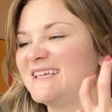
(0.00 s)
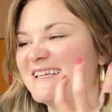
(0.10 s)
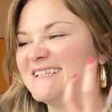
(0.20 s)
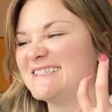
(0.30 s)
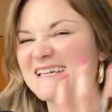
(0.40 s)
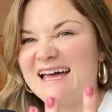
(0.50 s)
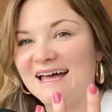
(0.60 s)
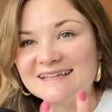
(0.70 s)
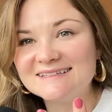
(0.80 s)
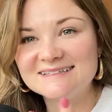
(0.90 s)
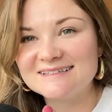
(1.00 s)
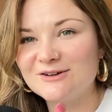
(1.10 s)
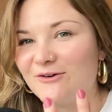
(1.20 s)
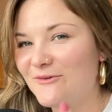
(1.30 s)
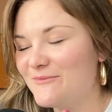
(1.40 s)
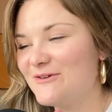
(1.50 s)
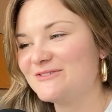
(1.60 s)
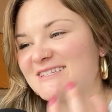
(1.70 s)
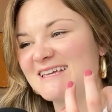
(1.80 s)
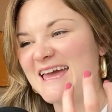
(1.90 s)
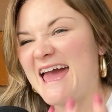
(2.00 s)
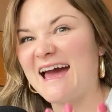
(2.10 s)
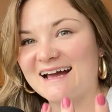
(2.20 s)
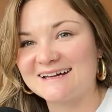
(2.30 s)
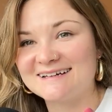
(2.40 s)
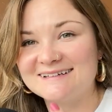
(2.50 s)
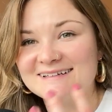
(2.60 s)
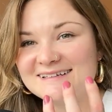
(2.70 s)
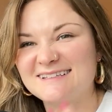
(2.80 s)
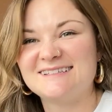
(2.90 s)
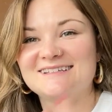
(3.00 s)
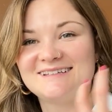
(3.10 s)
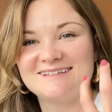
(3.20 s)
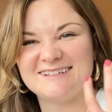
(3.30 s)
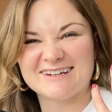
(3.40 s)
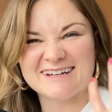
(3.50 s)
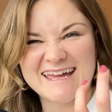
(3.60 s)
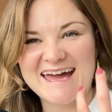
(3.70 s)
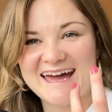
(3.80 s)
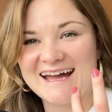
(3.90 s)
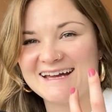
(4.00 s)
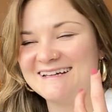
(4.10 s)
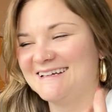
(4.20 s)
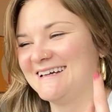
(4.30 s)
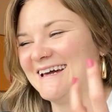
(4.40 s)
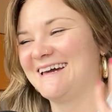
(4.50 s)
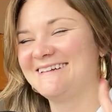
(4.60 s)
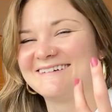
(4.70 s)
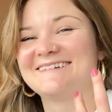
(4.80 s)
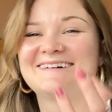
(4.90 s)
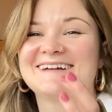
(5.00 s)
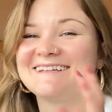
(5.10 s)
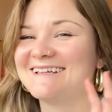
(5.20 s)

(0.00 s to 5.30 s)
intense, almost. CAC. Your CAC. I don't know.